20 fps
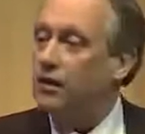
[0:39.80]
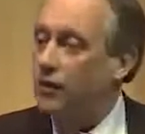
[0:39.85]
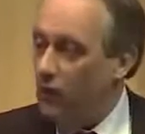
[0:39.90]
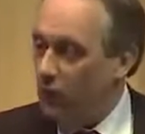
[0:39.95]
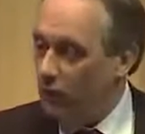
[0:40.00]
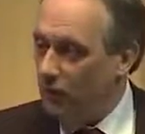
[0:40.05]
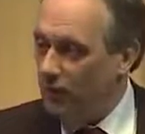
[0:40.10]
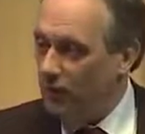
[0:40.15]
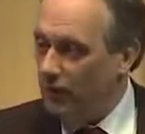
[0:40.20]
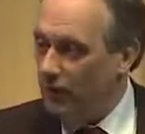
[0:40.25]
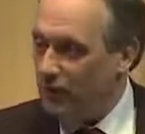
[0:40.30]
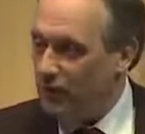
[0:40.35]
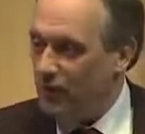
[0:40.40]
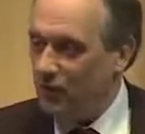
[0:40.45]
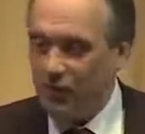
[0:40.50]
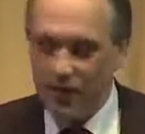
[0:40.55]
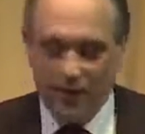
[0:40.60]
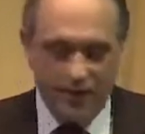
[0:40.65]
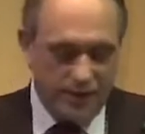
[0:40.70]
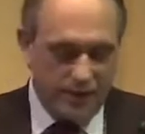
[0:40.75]
Not because
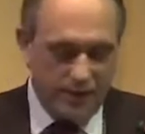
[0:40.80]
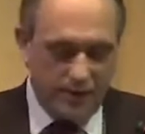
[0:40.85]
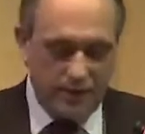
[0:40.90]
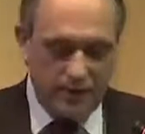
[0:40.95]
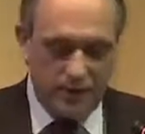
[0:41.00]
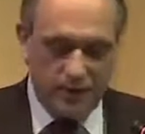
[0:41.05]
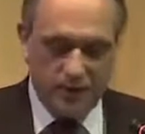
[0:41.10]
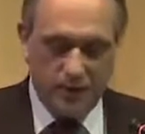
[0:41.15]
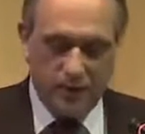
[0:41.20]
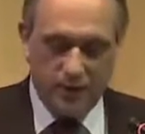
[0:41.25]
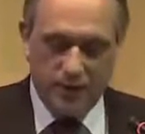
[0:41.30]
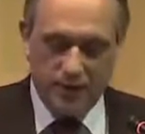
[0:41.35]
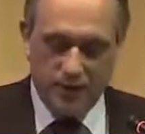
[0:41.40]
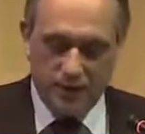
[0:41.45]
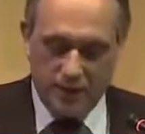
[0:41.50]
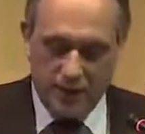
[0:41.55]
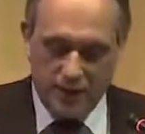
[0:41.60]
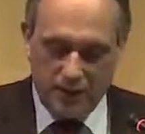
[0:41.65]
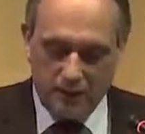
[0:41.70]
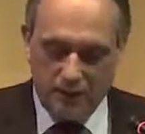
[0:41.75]
Albania or the
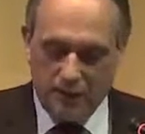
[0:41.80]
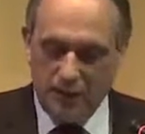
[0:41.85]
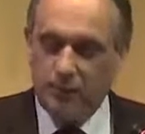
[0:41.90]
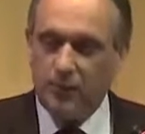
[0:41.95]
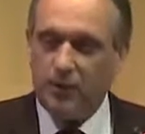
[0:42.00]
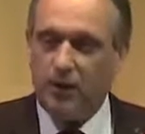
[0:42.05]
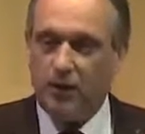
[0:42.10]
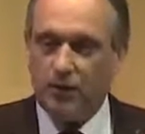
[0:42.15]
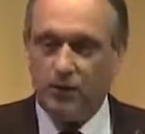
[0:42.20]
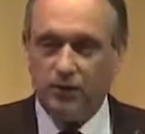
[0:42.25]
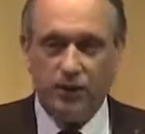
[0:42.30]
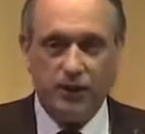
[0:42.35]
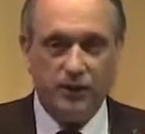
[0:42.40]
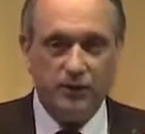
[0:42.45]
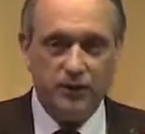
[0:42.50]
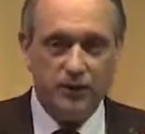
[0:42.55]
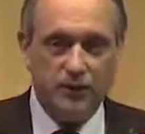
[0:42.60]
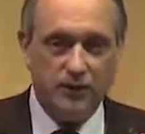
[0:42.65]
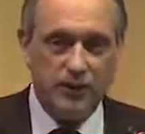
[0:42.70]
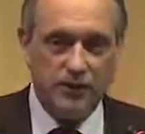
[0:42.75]
Albanian people aren't
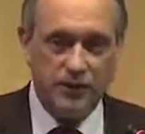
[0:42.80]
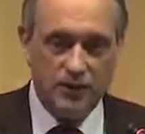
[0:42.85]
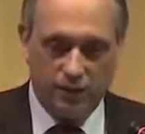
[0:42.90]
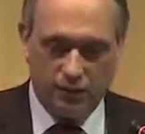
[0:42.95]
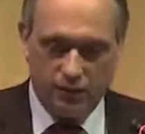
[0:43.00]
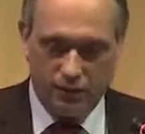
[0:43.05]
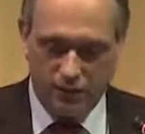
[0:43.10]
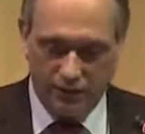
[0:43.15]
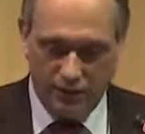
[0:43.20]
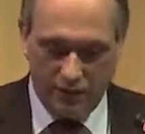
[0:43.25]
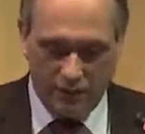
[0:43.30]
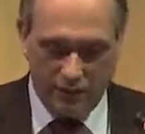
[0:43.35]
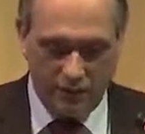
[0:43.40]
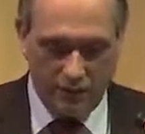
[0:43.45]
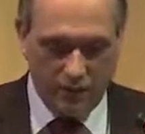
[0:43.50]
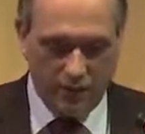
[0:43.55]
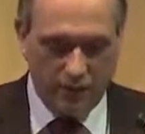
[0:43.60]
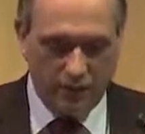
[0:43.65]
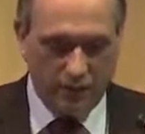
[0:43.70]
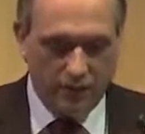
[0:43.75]
interesting enough, far
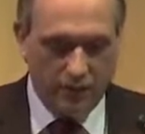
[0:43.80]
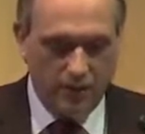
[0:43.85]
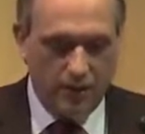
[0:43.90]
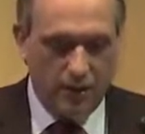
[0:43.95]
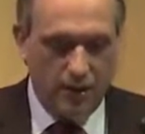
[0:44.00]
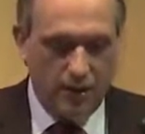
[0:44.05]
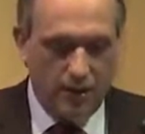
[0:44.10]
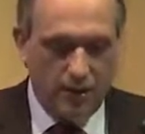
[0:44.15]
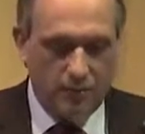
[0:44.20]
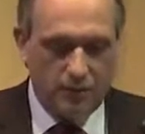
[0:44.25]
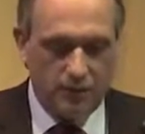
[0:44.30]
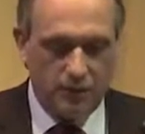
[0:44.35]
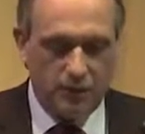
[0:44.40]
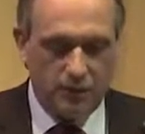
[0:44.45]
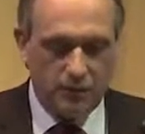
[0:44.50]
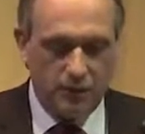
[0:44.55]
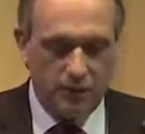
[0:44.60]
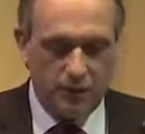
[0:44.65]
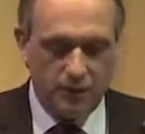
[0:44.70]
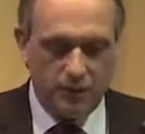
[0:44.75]
from it, but
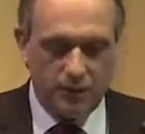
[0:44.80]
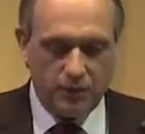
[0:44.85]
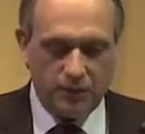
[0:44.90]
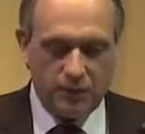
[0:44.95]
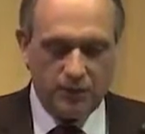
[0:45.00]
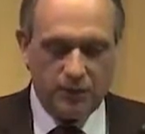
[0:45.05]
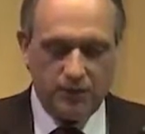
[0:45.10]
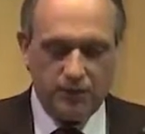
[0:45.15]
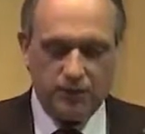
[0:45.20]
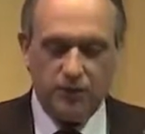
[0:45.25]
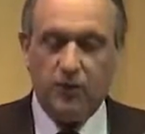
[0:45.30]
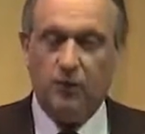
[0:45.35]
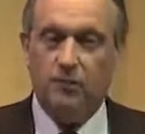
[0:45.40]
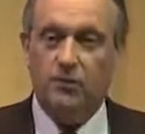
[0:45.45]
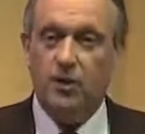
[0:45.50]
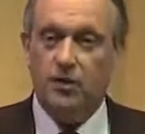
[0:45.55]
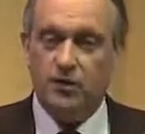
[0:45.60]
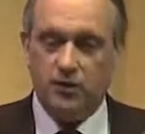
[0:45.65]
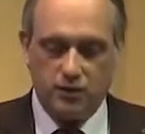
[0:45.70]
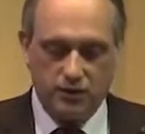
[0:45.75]
simply because there is so
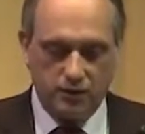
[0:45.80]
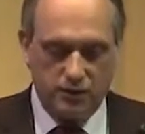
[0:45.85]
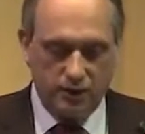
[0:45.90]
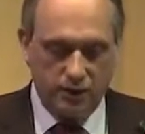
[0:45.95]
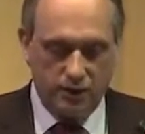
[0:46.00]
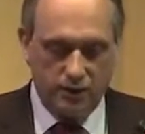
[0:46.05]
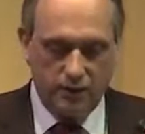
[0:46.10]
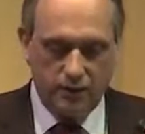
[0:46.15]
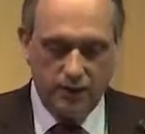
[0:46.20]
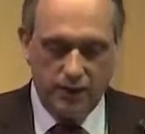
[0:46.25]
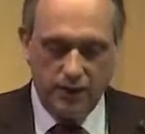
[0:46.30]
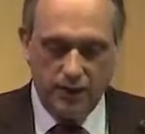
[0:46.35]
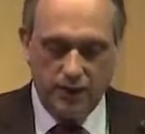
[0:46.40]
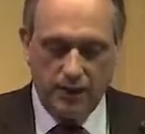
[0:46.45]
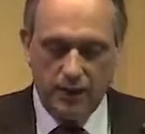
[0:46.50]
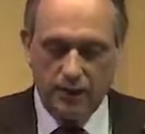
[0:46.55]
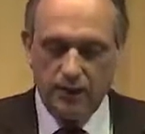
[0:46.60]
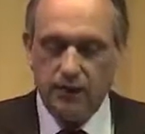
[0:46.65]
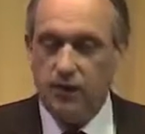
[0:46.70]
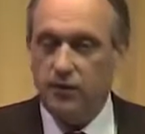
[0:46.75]
much to tell
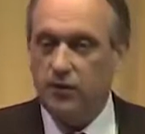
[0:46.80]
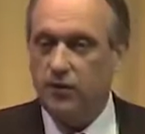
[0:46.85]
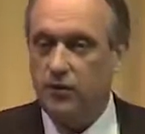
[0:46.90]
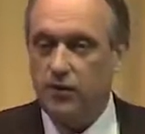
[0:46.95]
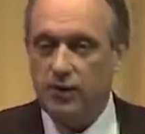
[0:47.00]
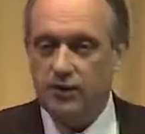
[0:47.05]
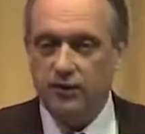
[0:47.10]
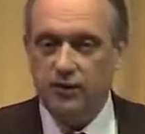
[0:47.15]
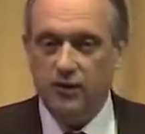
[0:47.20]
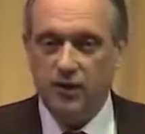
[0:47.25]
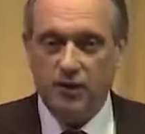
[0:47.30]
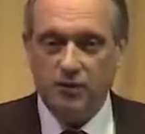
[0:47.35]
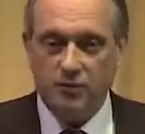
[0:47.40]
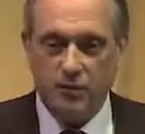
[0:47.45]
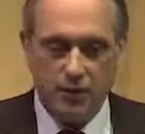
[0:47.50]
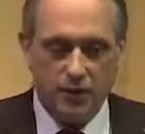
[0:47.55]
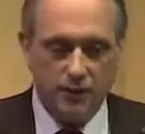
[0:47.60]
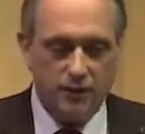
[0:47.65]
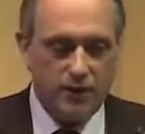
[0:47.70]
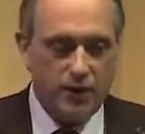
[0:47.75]
and yet so little
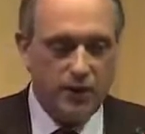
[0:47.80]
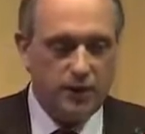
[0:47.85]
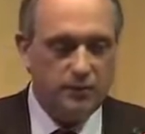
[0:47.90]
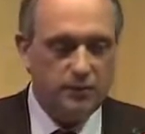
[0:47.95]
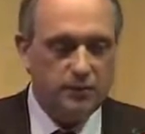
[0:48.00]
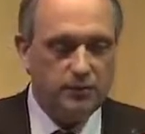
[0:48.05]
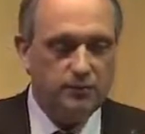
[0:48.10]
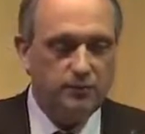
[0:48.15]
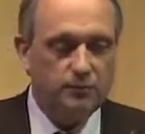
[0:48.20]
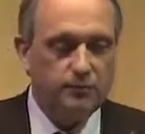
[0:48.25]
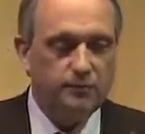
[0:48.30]
time available.